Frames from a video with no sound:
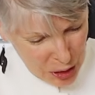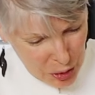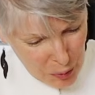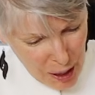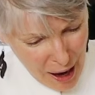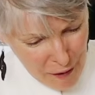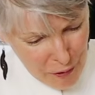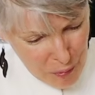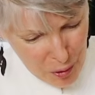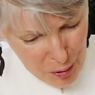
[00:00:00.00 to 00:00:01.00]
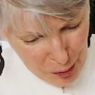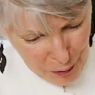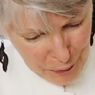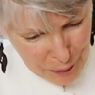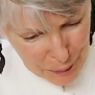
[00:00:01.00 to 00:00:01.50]
To have more,
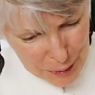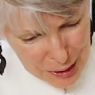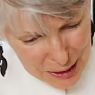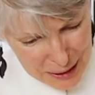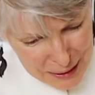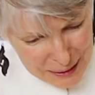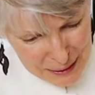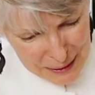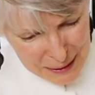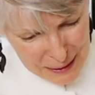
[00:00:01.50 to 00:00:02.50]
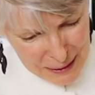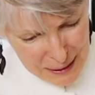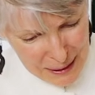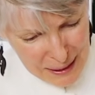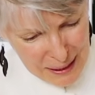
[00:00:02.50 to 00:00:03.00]
of course.
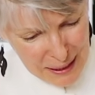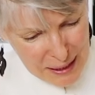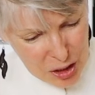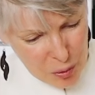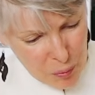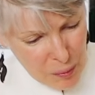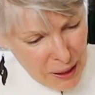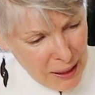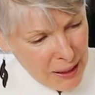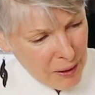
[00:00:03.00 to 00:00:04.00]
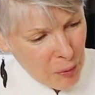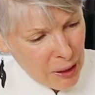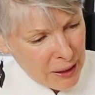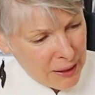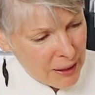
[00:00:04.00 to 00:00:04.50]
It's really,
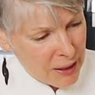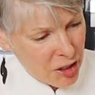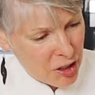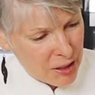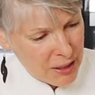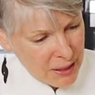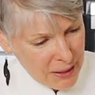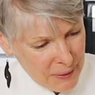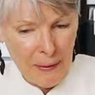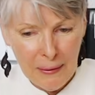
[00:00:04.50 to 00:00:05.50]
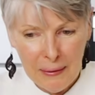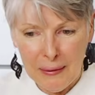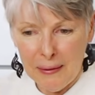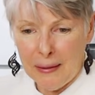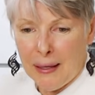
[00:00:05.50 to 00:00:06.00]
really delicious.
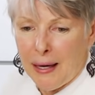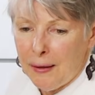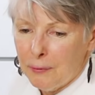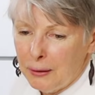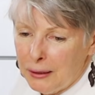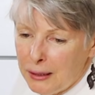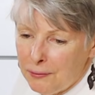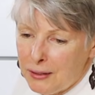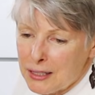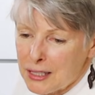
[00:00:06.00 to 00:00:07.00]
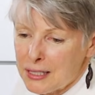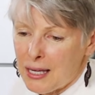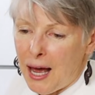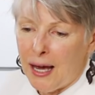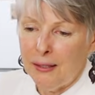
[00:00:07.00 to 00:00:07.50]
There, we'll leave this
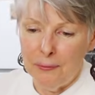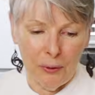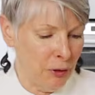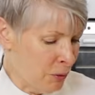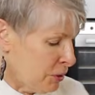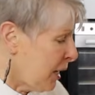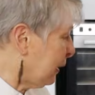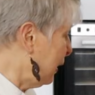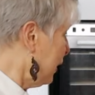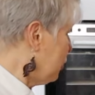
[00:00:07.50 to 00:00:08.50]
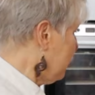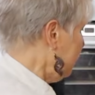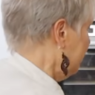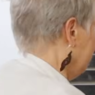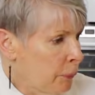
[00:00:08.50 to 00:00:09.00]
aside. We'll use that later.
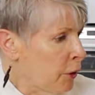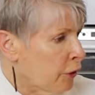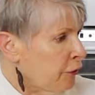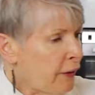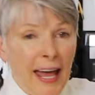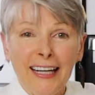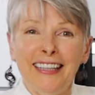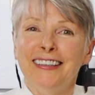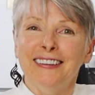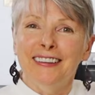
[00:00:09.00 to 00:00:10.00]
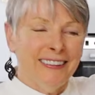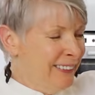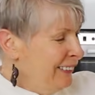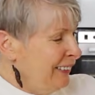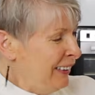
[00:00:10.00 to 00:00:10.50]
Perfect.
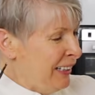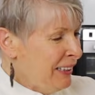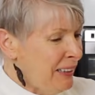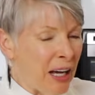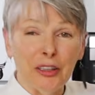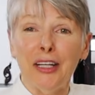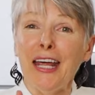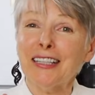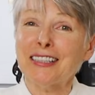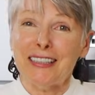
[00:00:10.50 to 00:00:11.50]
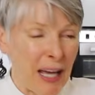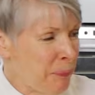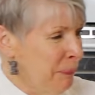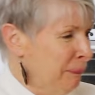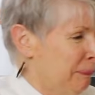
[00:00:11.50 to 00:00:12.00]
Now the next step,